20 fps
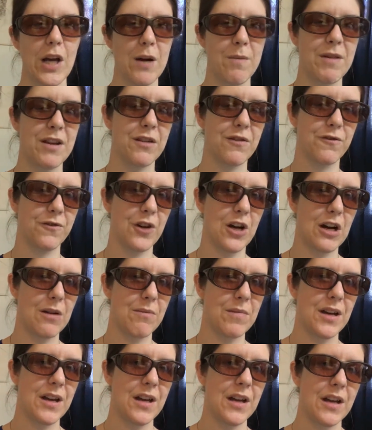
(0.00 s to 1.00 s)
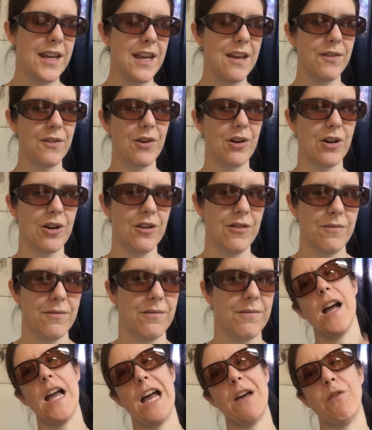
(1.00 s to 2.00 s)
coming from either
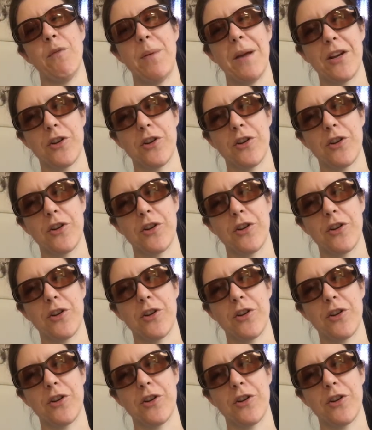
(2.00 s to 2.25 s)
I have a